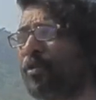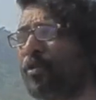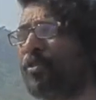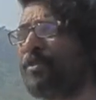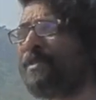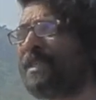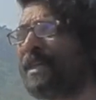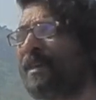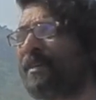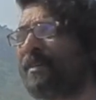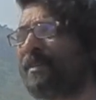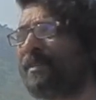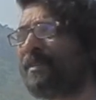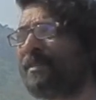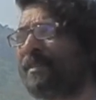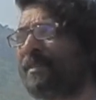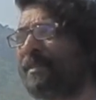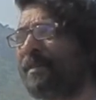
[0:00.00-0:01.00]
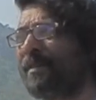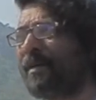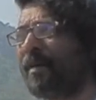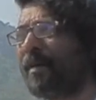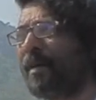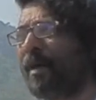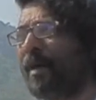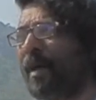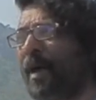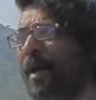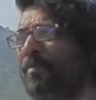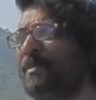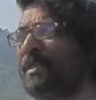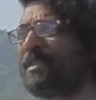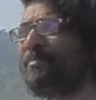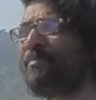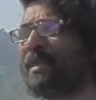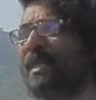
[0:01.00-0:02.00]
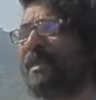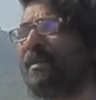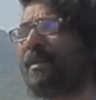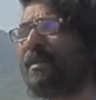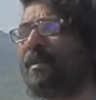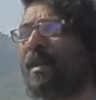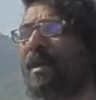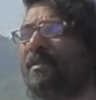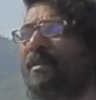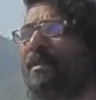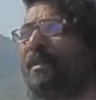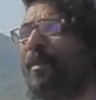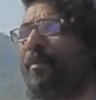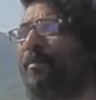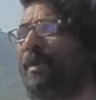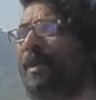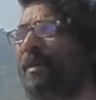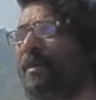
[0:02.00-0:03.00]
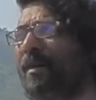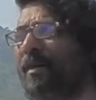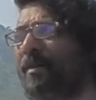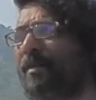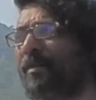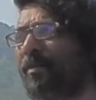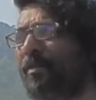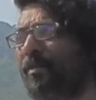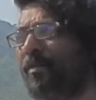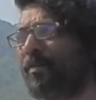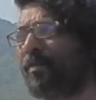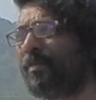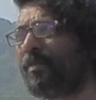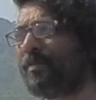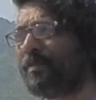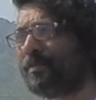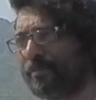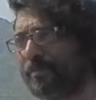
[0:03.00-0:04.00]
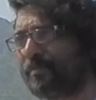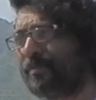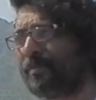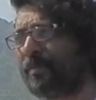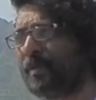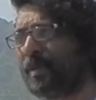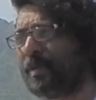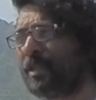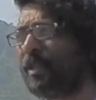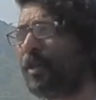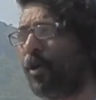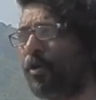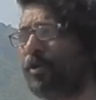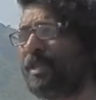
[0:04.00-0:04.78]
or Gulzar, I'm just being another replica. The